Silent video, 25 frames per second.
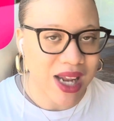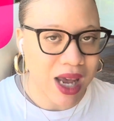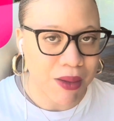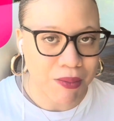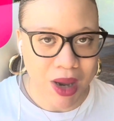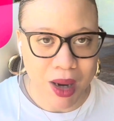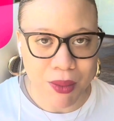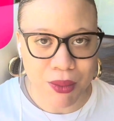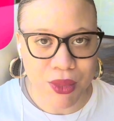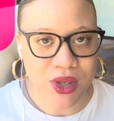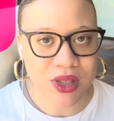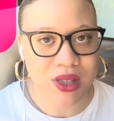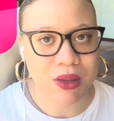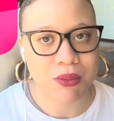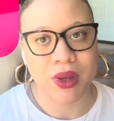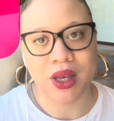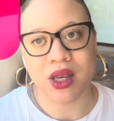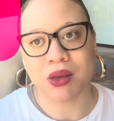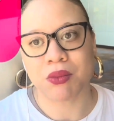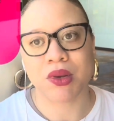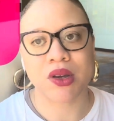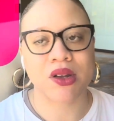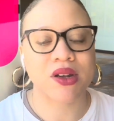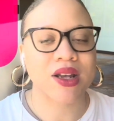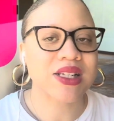my brother's
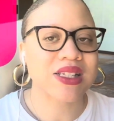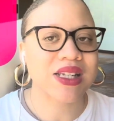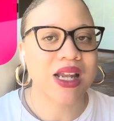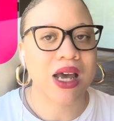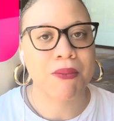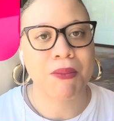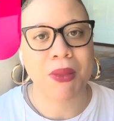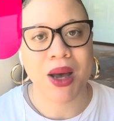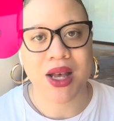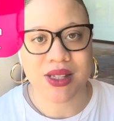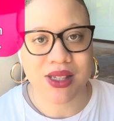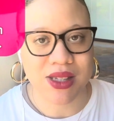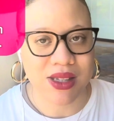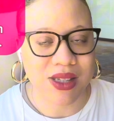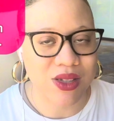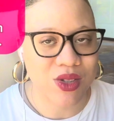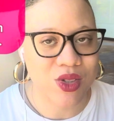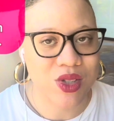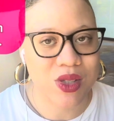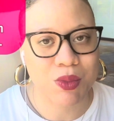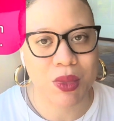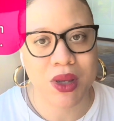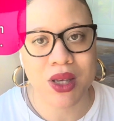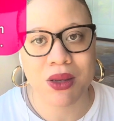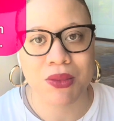baby, or that's not my sister's
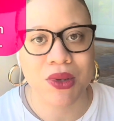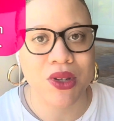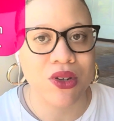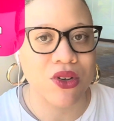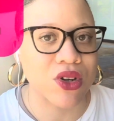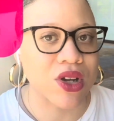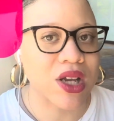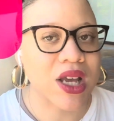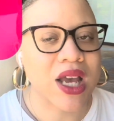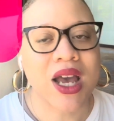baby, or,